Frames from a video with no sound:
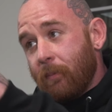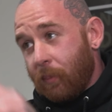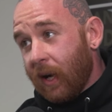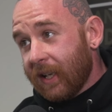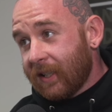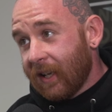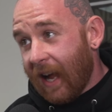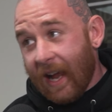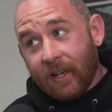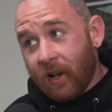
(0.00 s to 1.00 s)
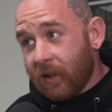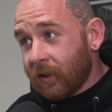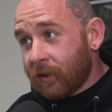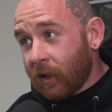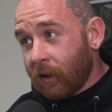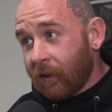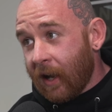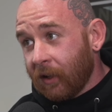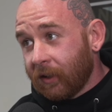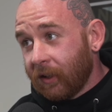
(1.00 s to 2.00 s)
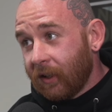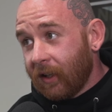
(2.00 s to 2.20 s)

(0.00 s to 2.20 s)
But I can also turn around,